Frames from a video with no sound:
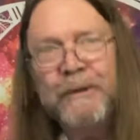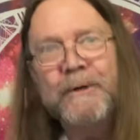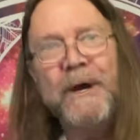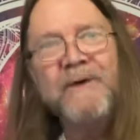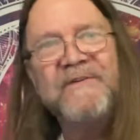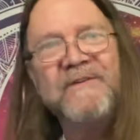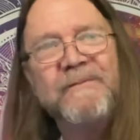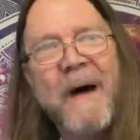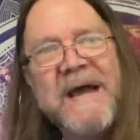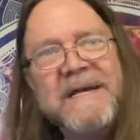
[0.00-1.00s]
There's a
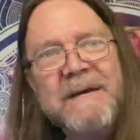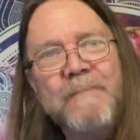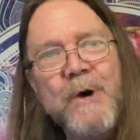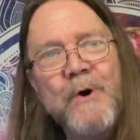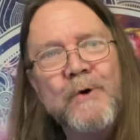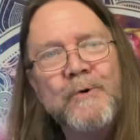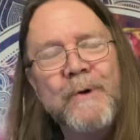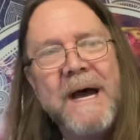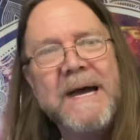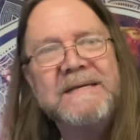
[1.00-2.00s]
spiky moon
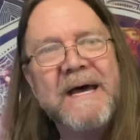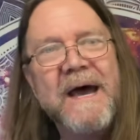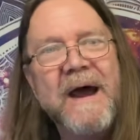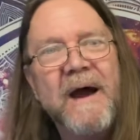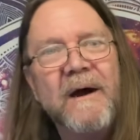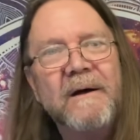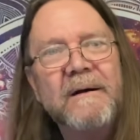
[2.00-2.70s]
right there.